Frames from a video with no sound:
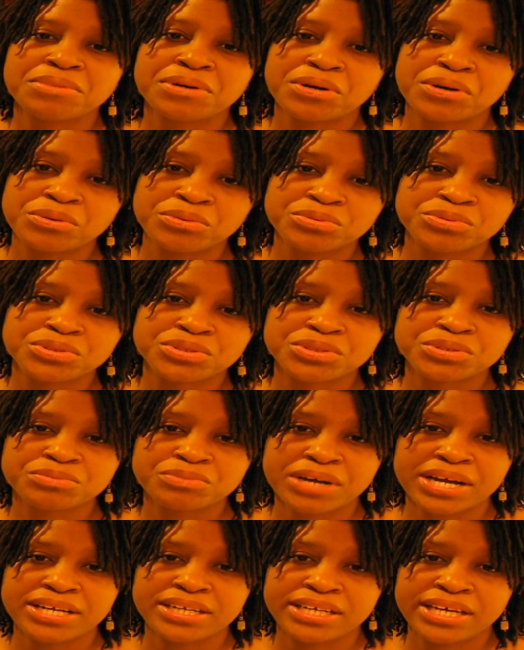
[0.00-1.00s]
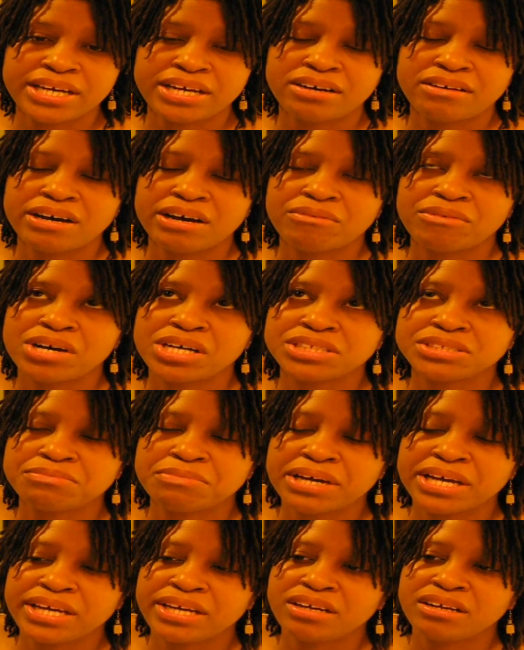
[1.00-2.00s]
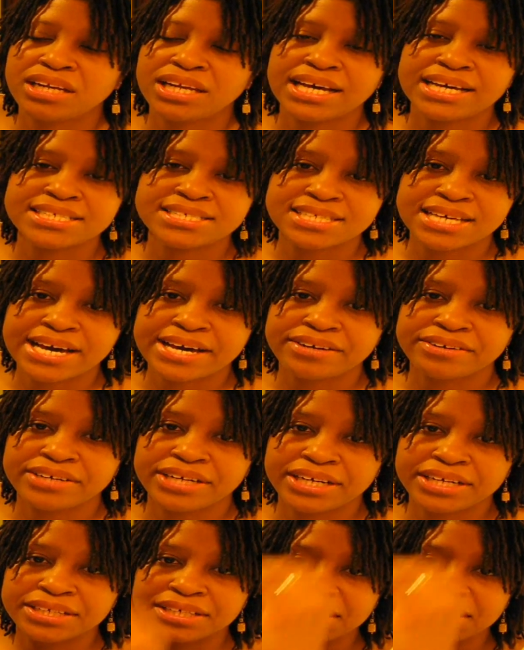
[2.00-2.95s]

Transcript: post right now. I washed my hair last Saturday,